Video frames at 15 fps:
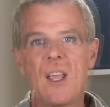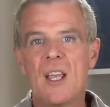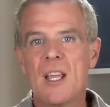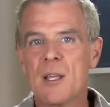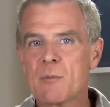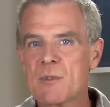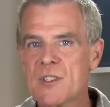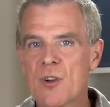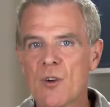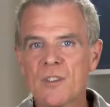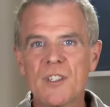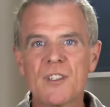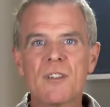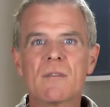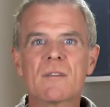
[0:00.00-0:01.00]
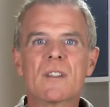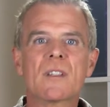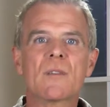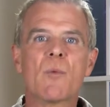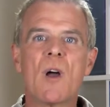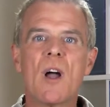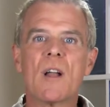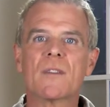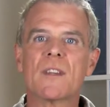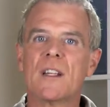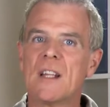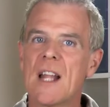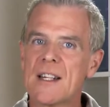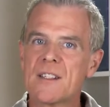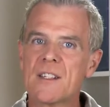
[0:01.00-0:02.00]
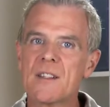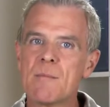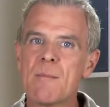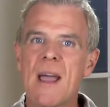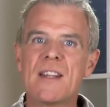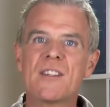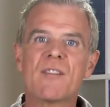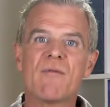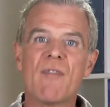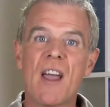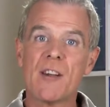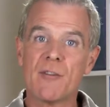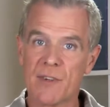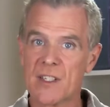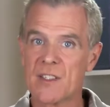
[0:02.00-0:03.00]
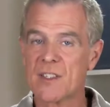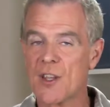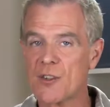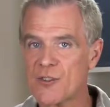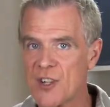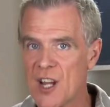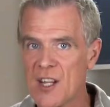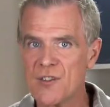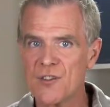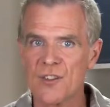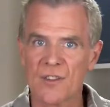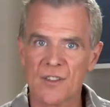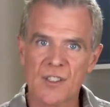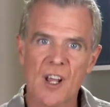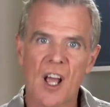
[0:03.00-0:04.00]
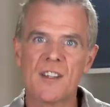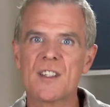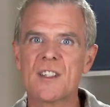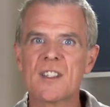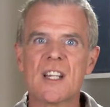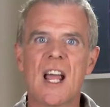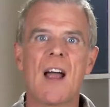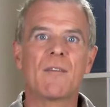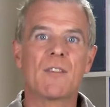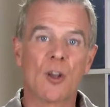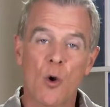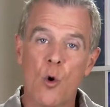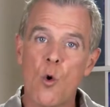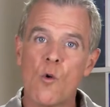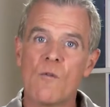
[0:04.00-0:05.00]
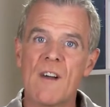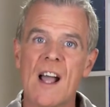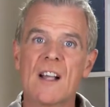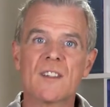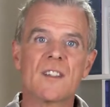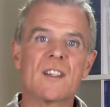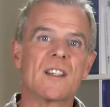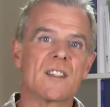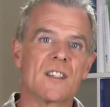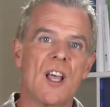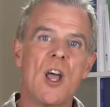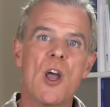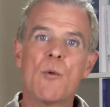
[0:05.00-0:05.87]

It was Dr. Schultz's work that led to the major veterinary associations to understand that core vaccines